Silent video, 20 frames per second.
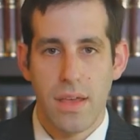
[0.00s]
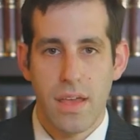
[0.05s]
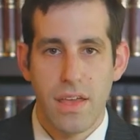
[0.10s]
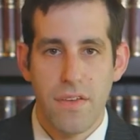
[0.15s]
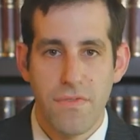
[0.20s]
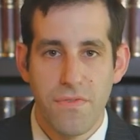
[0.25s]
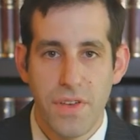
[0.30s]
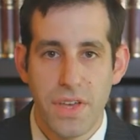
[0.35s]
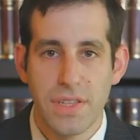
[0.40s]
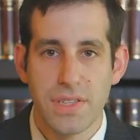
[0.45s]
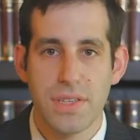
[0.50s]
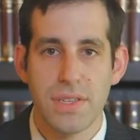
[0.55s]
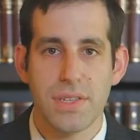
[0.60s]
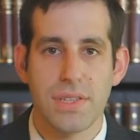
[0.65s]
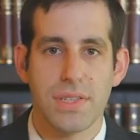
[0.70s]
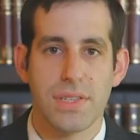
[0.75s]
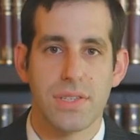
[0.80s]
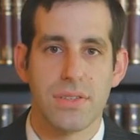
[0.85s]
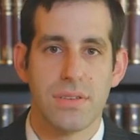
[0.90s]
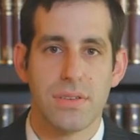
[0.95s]
He fixes
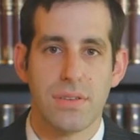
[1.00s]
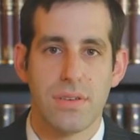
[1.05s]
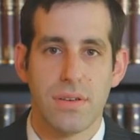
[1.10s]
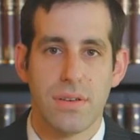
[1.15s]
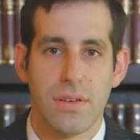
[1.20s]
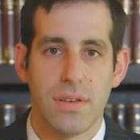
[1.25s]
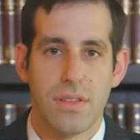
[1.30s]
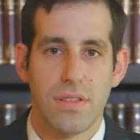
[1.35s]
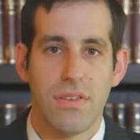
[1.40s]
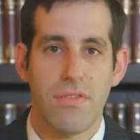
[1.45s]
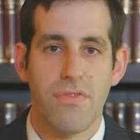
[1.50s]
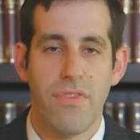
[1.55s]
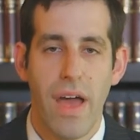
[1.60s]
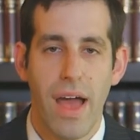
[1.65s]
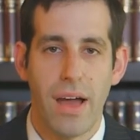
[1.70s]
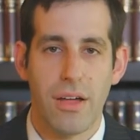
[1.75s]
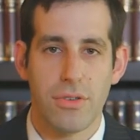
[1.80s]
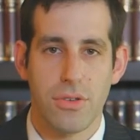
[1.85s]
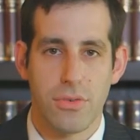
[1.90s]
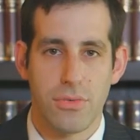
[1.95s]
the
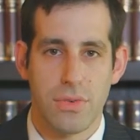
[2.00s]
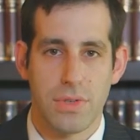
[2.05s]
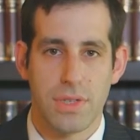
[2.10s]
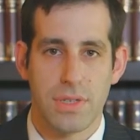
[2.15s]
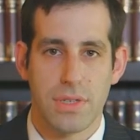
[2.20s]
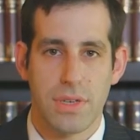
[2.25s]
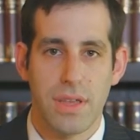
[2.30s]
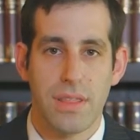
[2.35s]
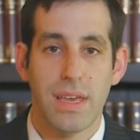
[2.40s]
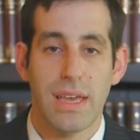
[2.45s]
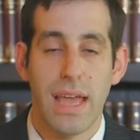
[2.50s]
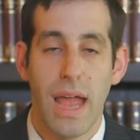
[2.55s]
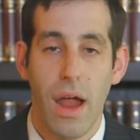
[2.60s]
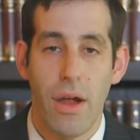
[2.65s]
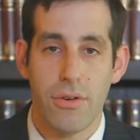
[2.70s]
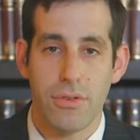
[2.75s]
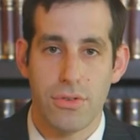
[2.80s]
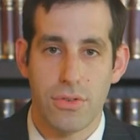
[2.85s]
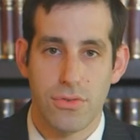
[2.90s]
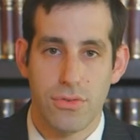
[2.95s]
values and the
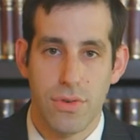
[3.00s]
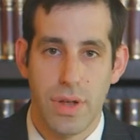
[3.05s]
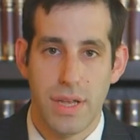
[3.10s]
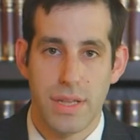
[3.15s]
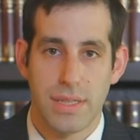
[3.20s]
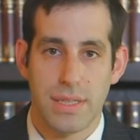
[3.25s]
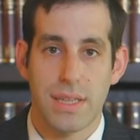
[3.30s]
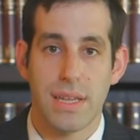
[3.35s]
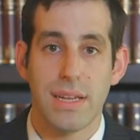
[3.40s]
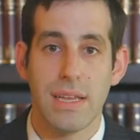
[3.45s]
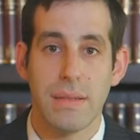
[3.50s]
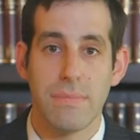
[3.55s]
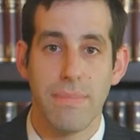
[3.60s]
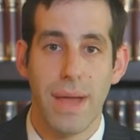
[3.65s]
character traits that need